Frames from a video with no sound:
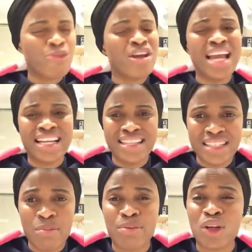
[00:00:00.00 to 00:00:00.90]
Pray like
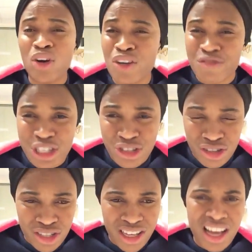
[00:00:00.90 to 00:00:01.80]
this the blood of
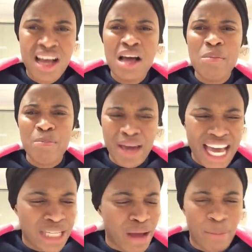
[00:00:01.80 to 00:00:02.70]
Jesus,
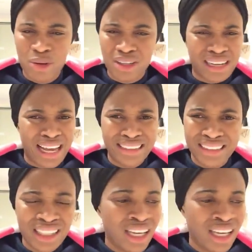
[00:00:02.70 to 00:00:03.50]
purge my bloodline.